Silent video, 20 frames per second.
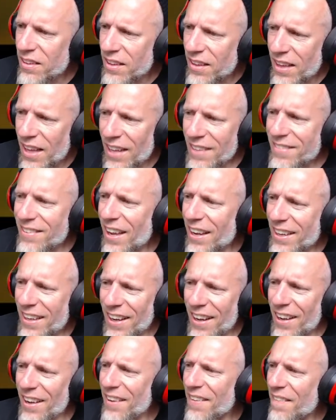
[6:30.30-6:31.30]
That's like
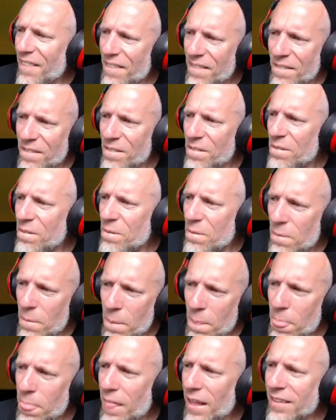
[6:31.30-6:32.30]
a
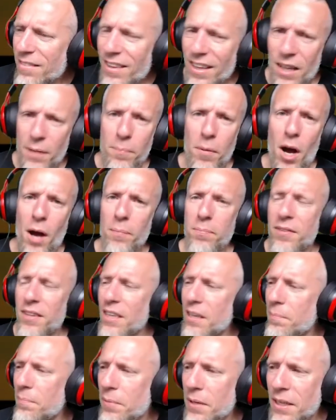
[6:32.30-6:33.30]
that's like a Mobb
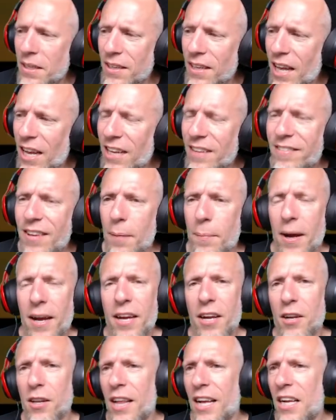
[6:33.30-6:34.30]
Deep beat. Anytime I
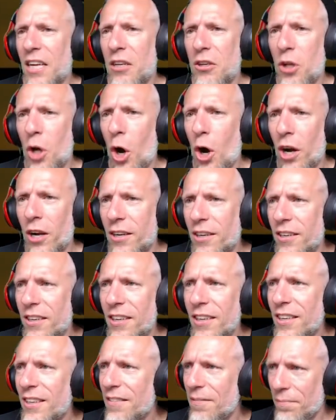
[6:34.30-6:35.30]
hear like a dark,
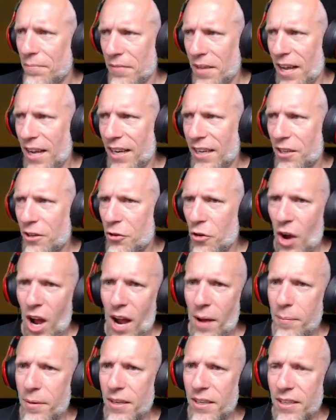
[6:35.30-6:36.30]
like
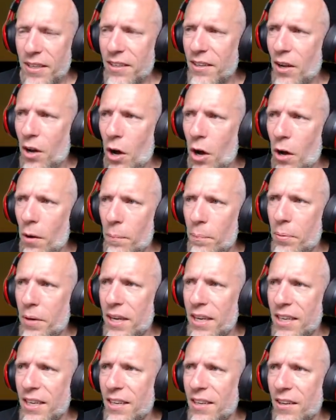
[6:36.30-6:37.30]
grimy
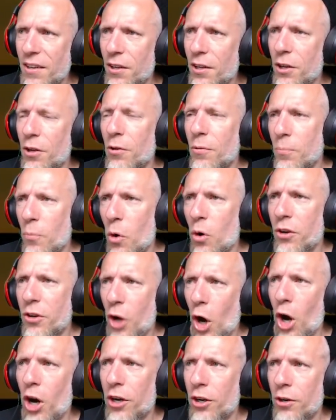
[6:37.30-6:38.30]
beat, you know, more
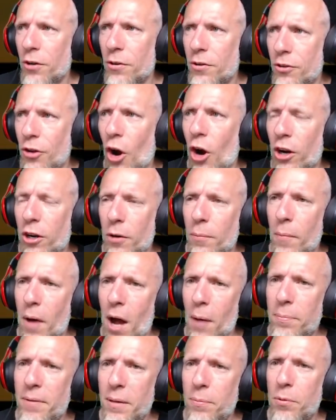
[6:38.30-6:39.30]
darker, darker.
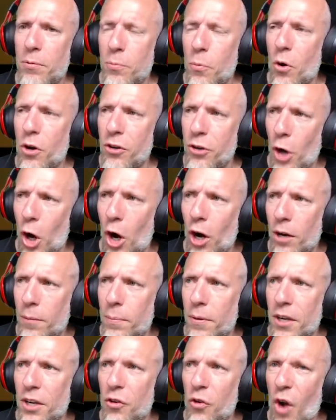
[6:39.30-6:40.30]
Mobb Deep was more dark,
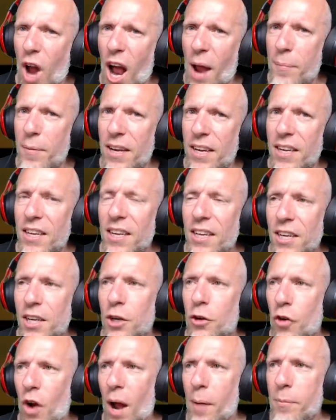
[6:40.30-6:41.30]
but grimy,
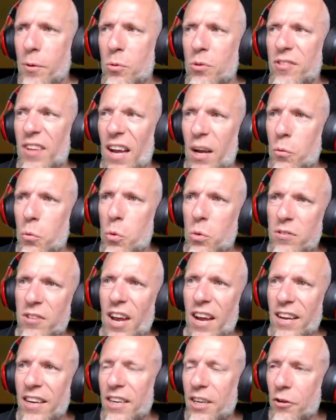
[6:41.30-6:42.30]
grimy was like Wu
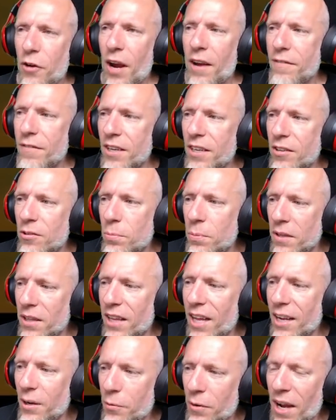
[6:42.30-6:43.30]
Tang and Gravediggaz. But
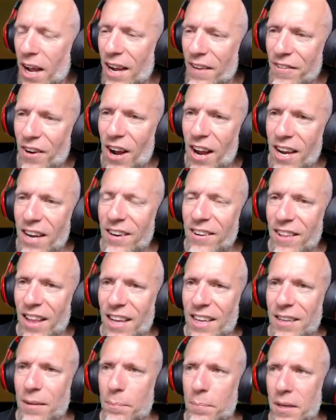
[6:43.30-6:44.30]
like whenever I hear
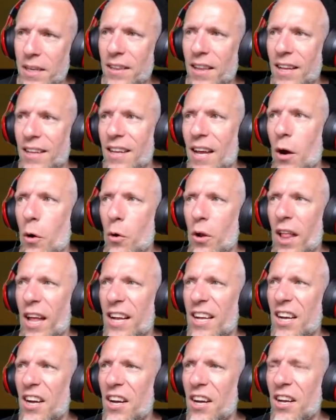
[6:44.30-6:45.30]
like a beat like that, or
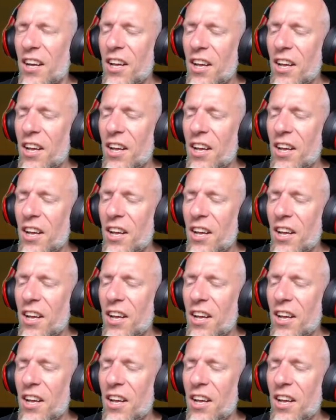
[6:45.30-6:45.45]
like a